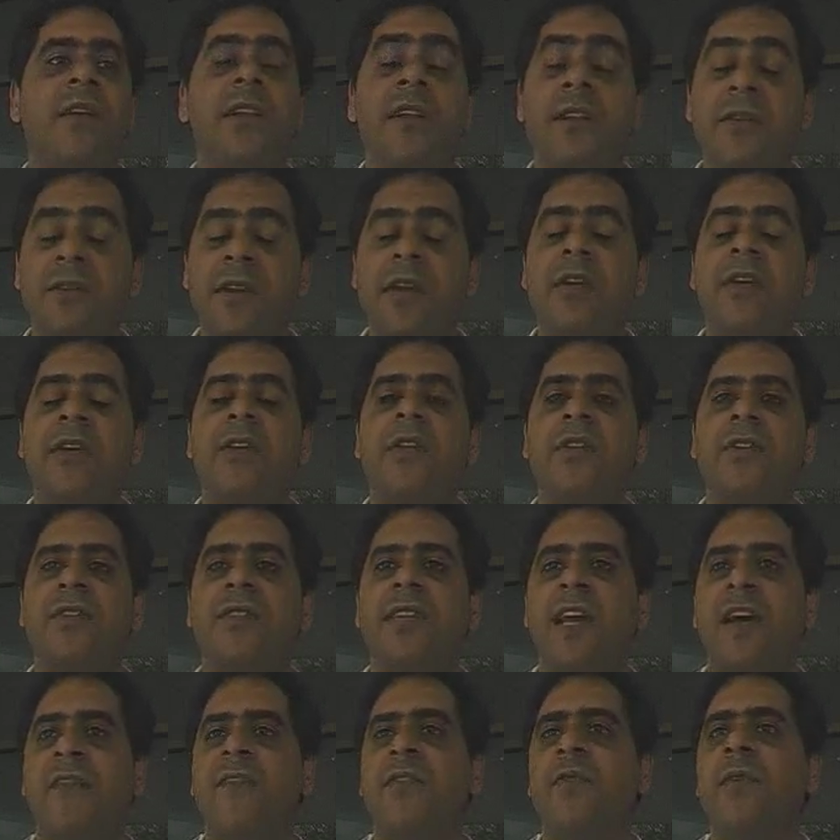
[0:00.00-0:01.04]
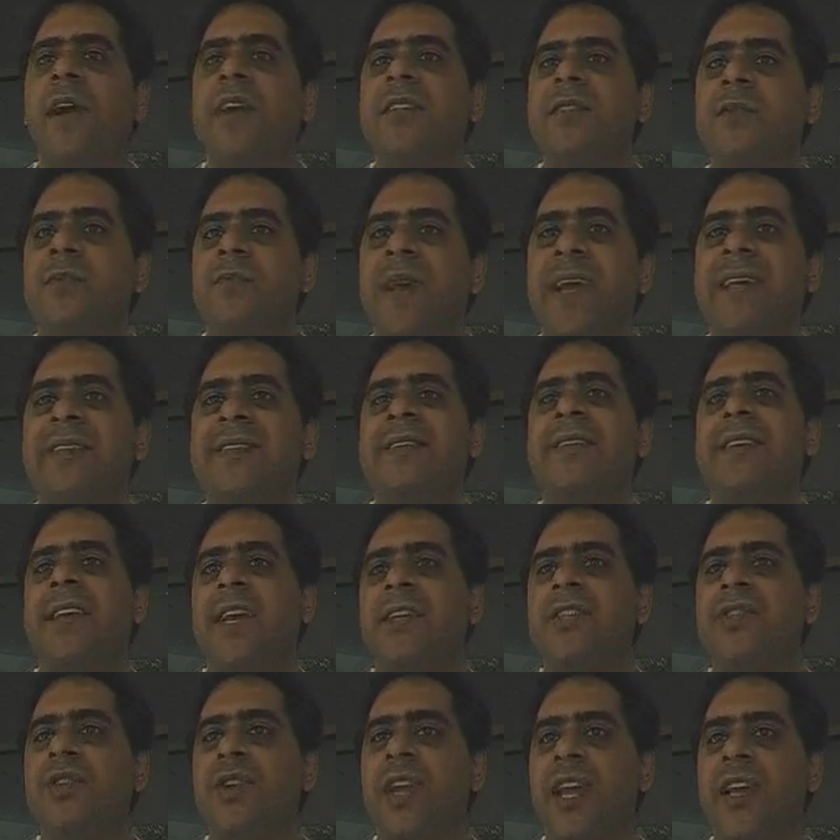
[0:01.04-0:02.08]
including girls, have the right to basic
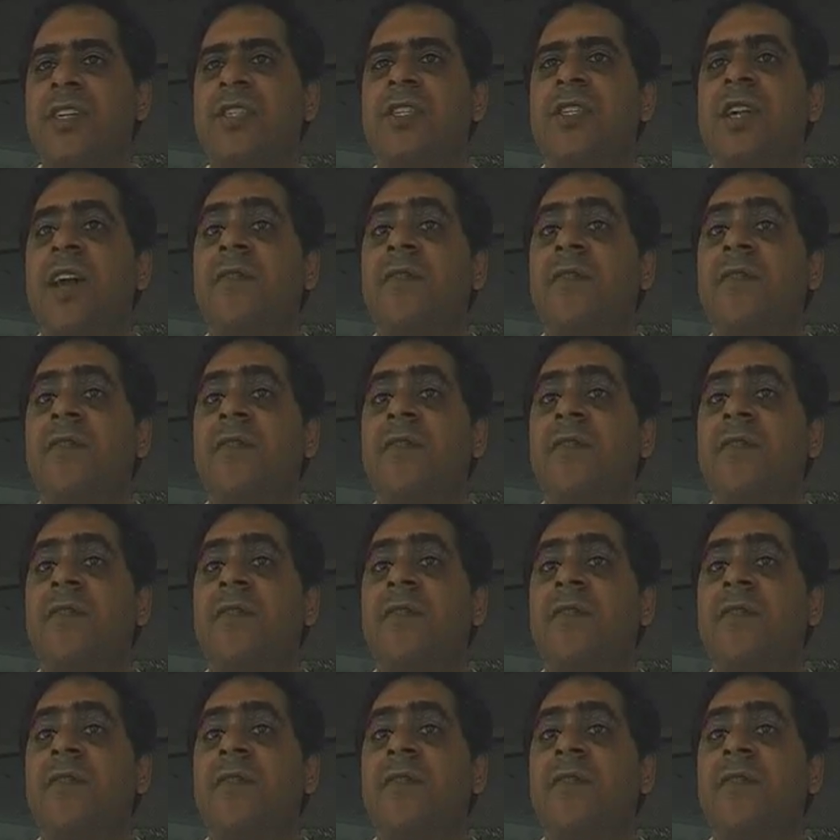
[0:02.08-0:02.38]
education,